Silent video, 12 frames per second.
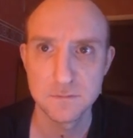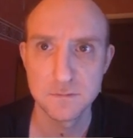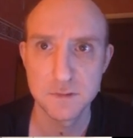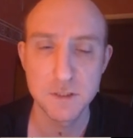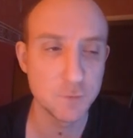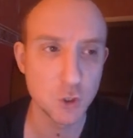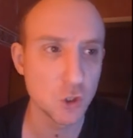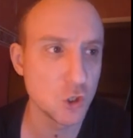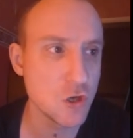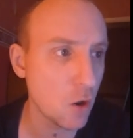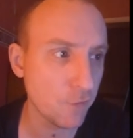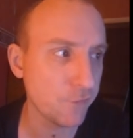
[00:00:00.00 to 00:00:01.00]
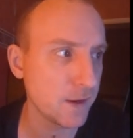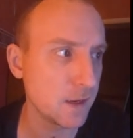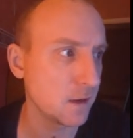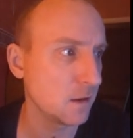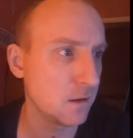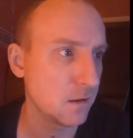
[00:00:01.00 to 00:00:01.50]
They've done
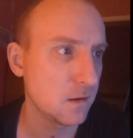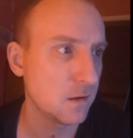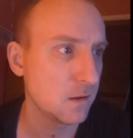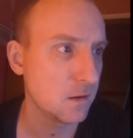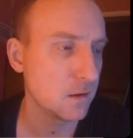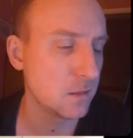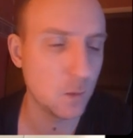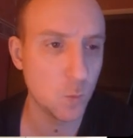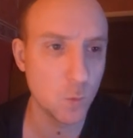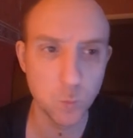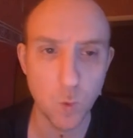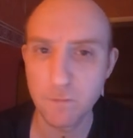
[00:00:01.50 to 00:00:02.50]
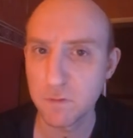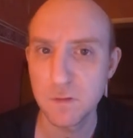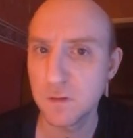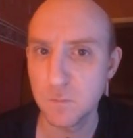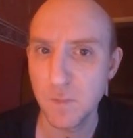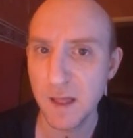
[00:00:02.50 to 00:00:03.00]
nothing that would warrant
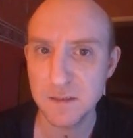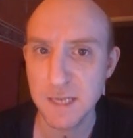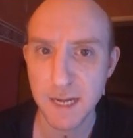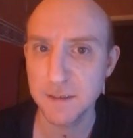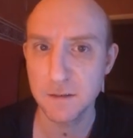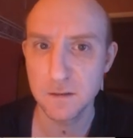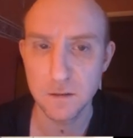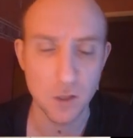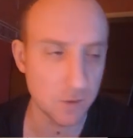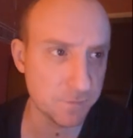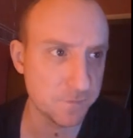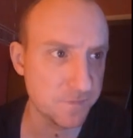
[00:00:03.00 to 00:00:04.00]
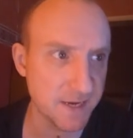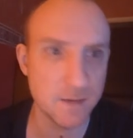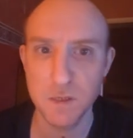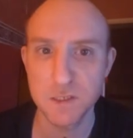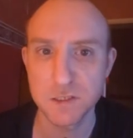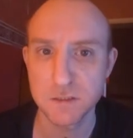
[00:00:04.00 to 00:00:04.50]
them that title of
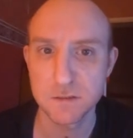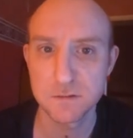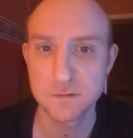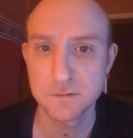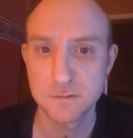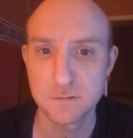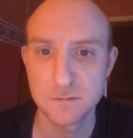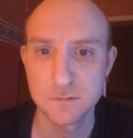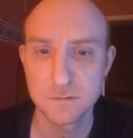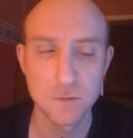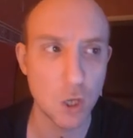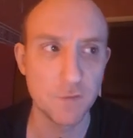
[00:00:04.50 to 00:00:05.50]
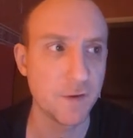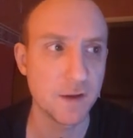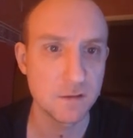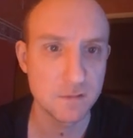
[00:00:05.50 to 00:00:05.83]
famous. Nothing.